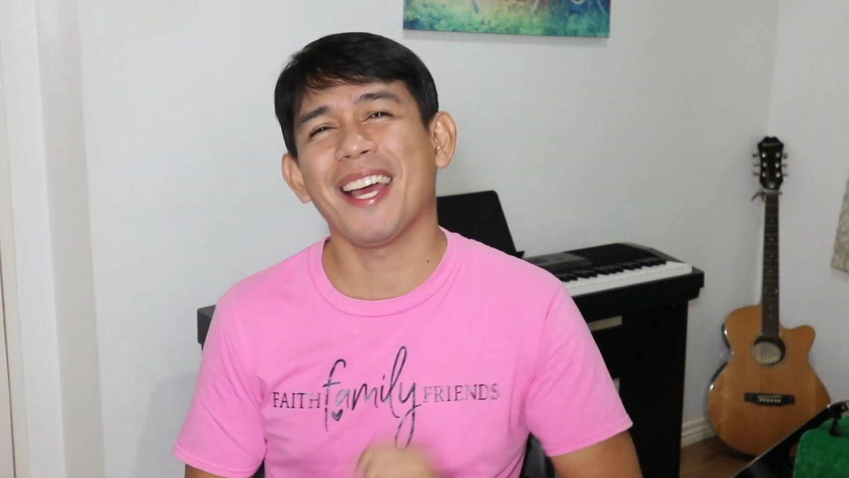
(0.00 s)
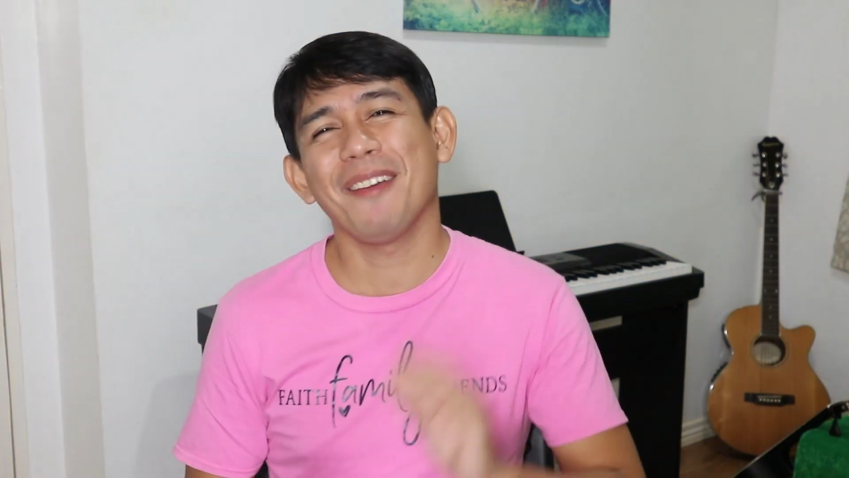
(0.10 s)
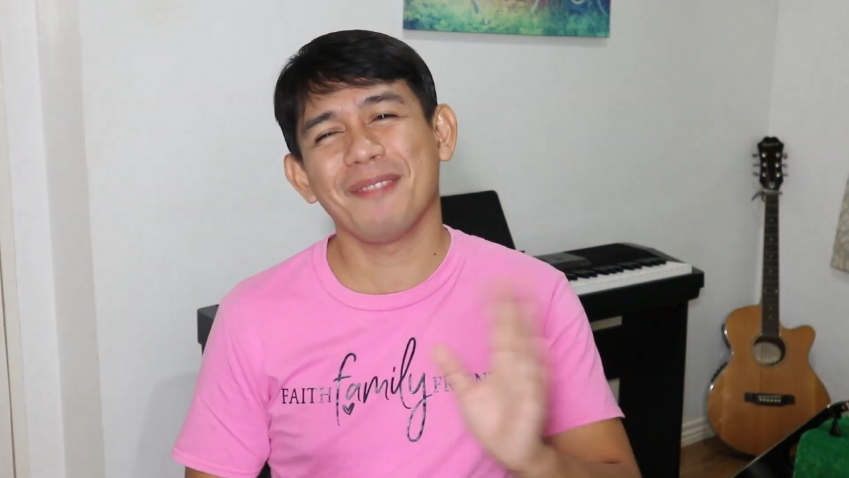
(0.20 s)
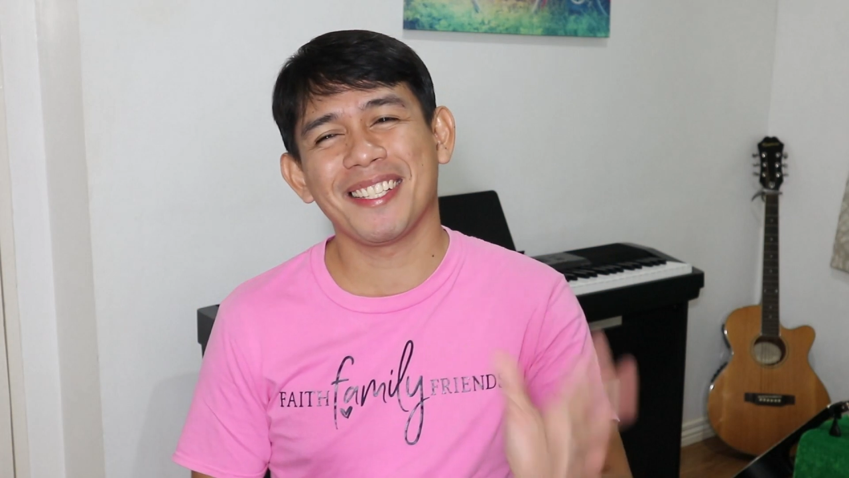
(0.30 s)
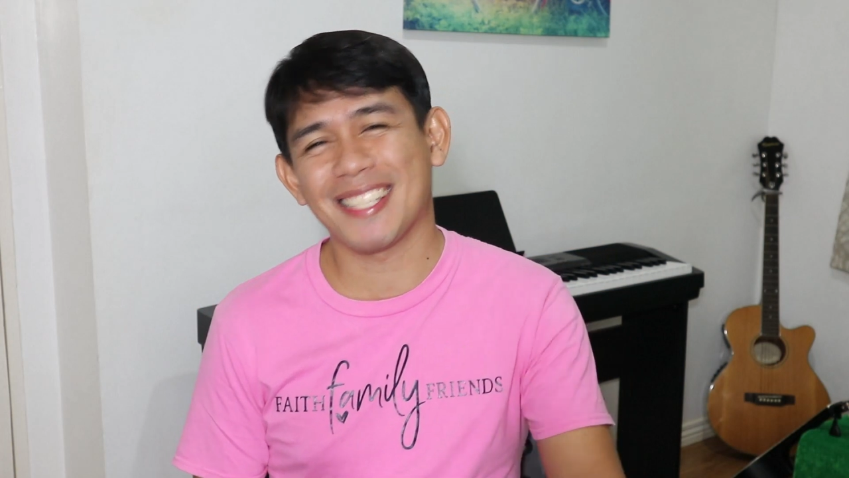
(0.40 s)

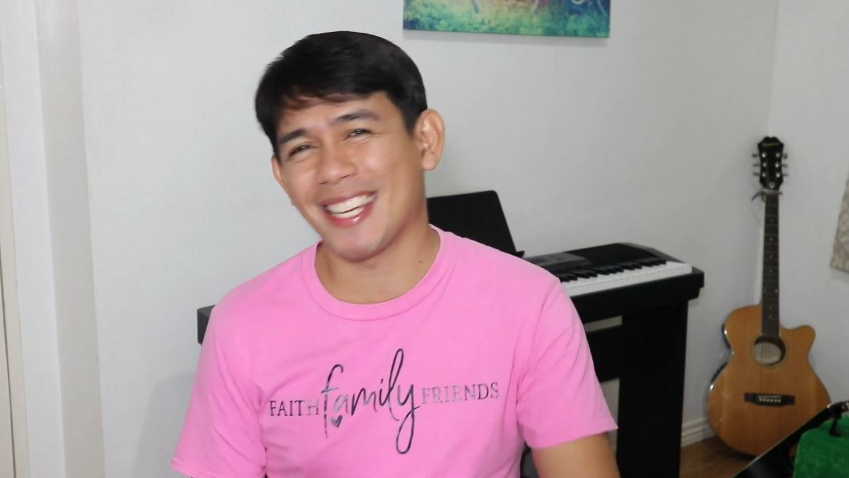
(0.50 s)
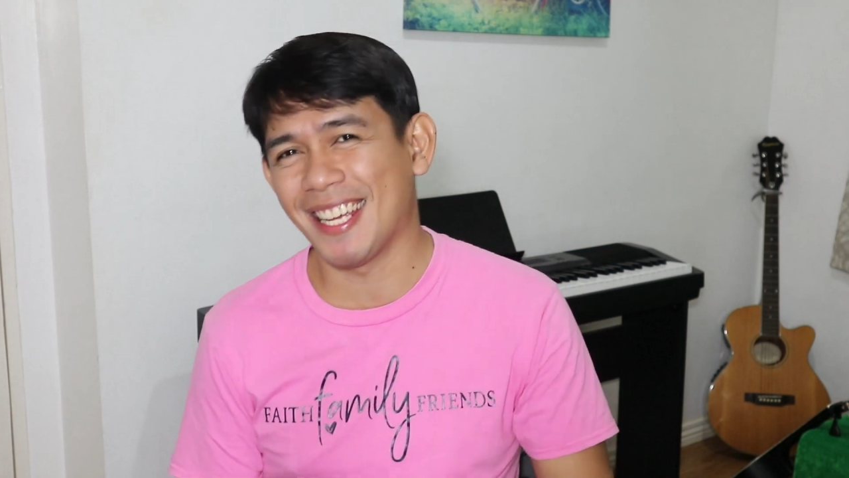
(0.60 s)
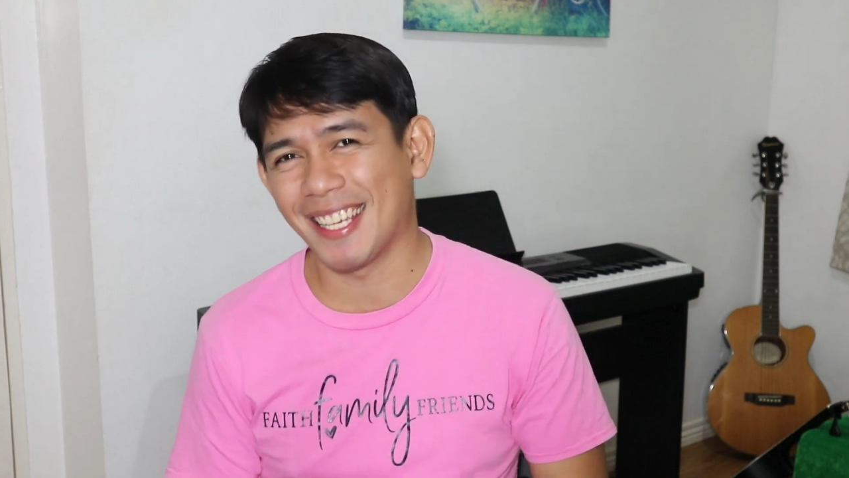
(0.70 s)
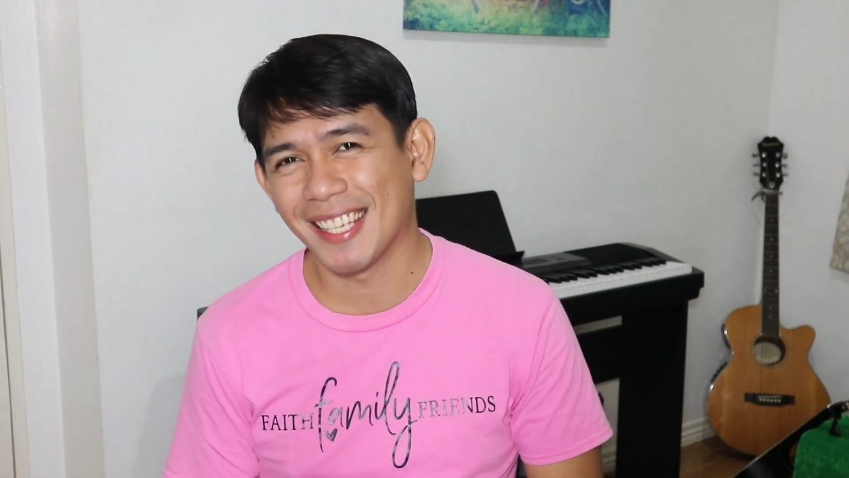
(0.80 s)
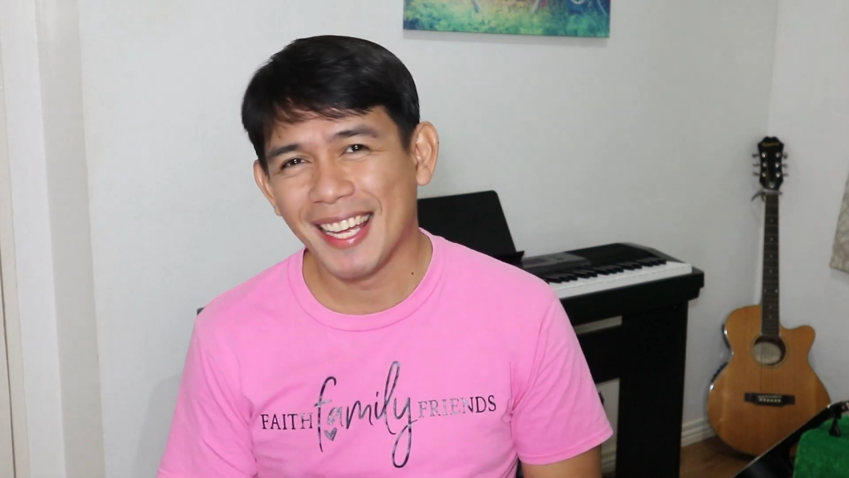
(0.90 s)
I'm just
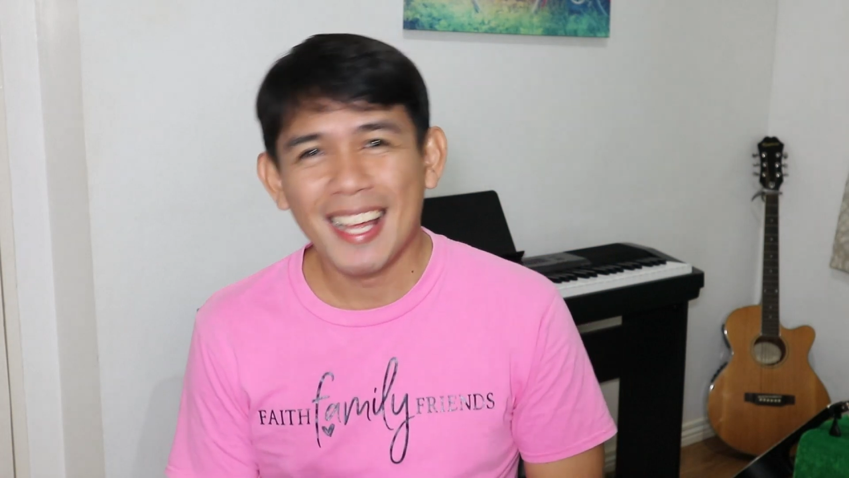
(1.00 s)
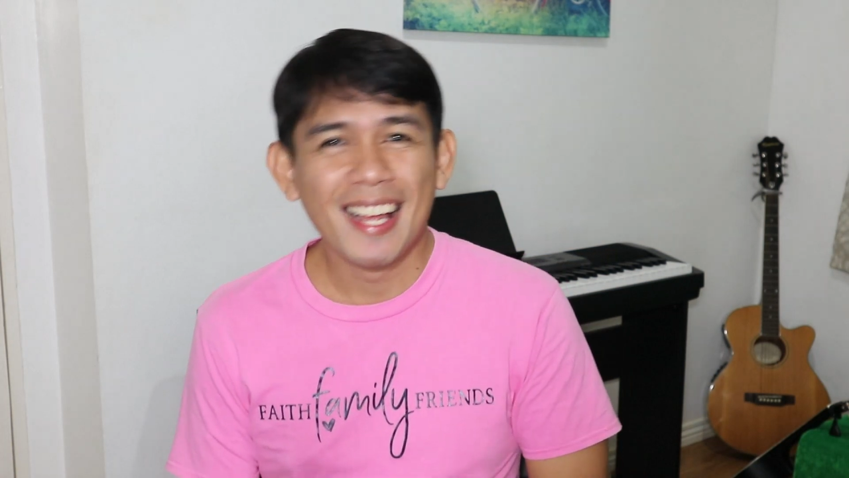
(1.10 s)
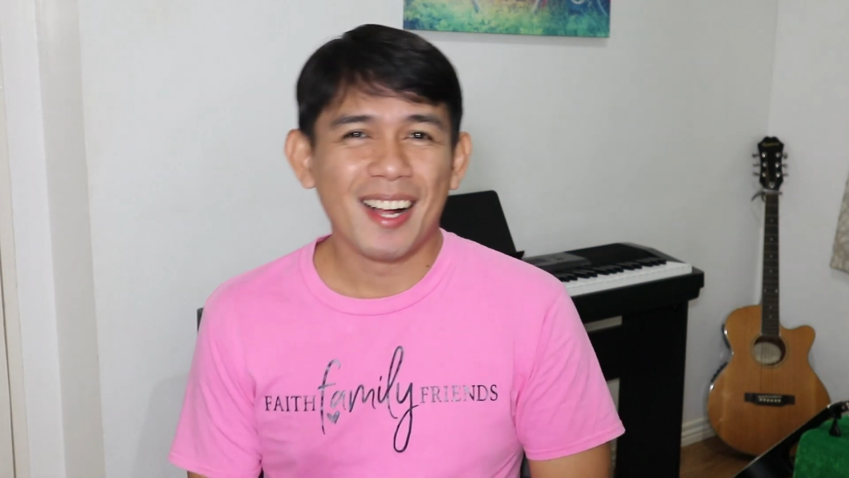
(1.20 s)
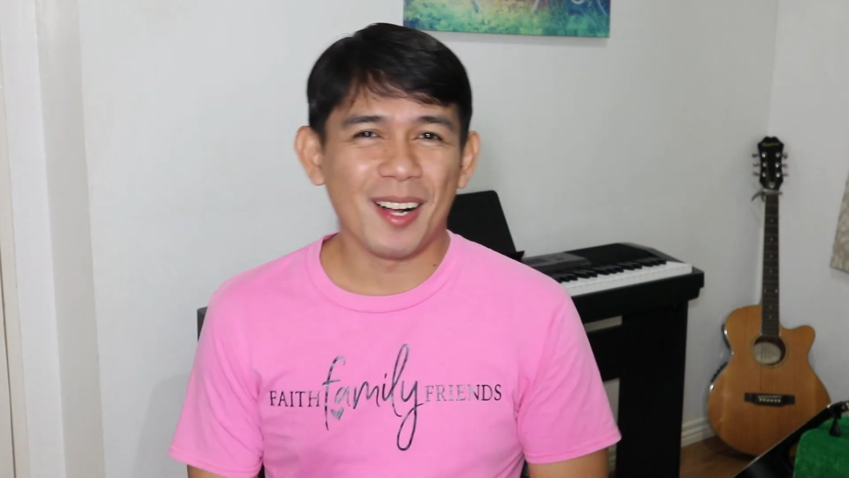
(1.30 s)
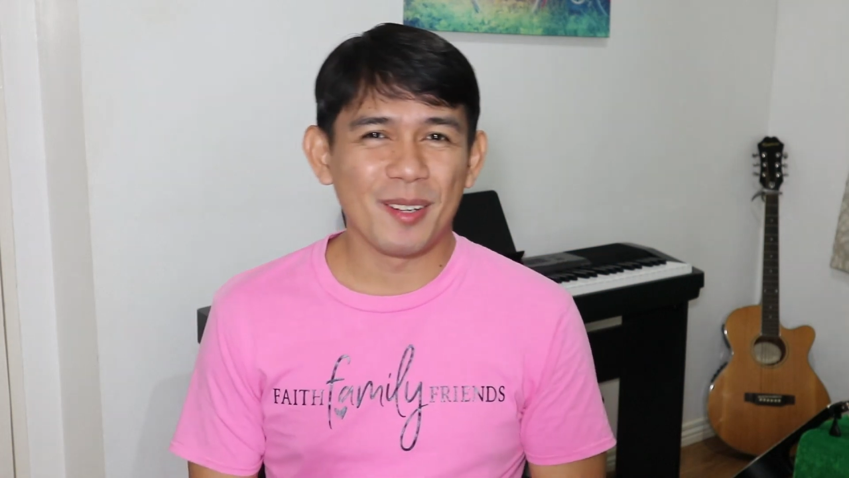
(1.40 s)
kidding.
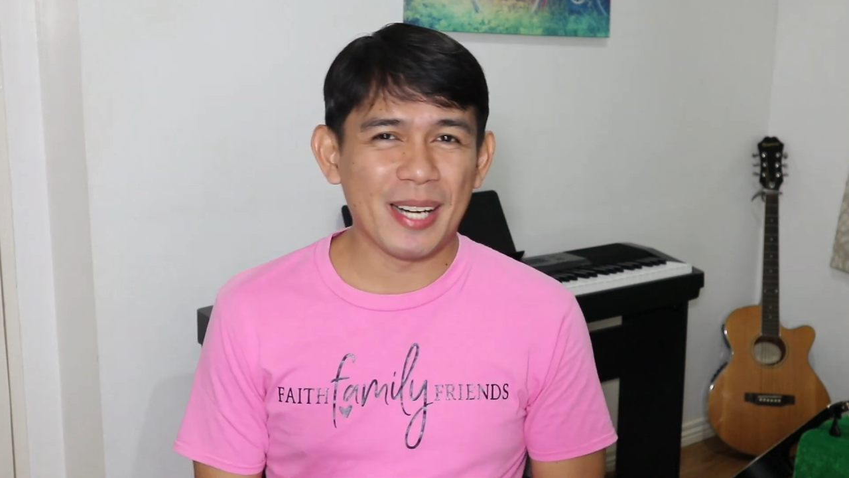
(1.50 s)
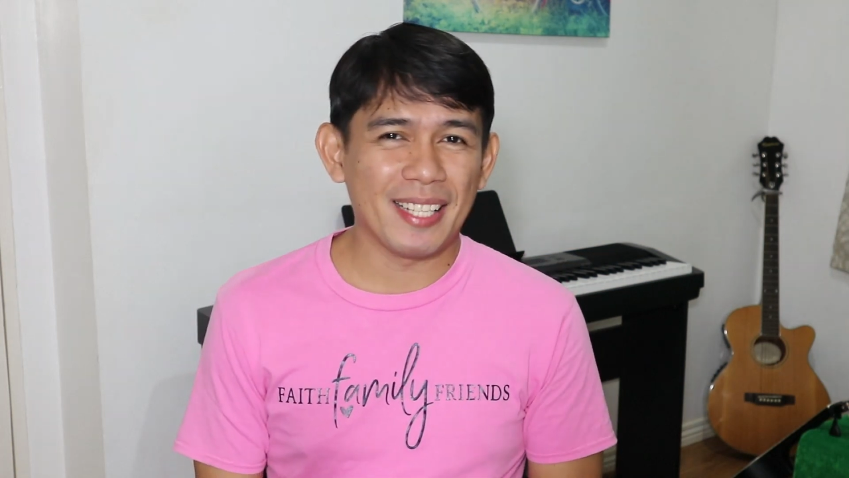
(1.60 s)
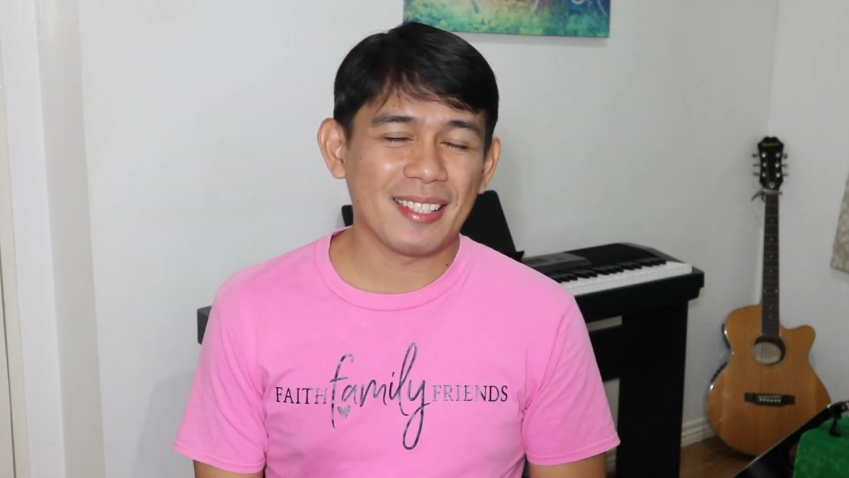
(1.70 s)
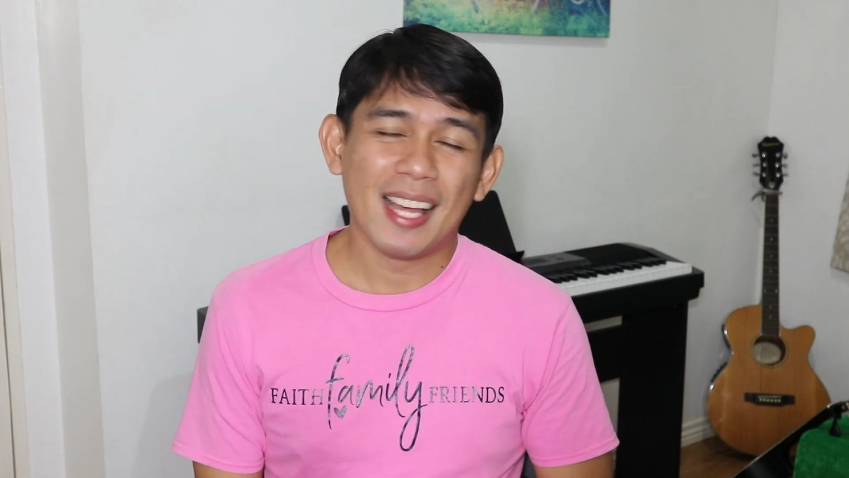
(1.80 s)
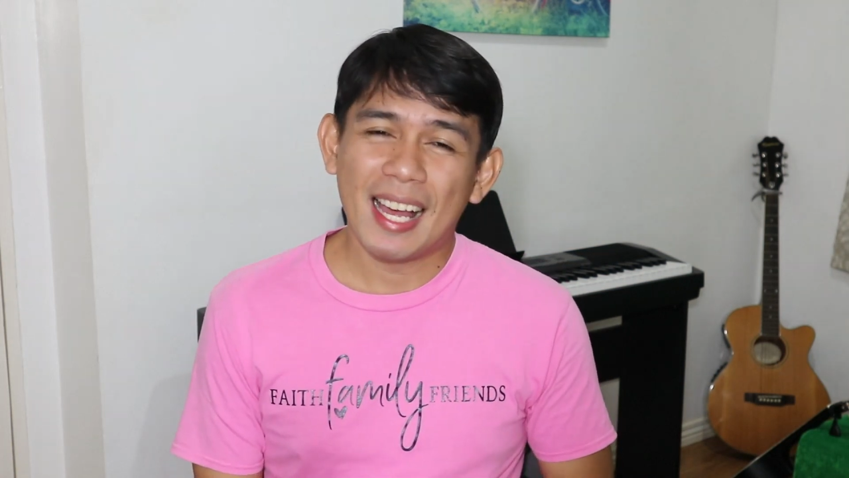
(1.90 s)
Alright,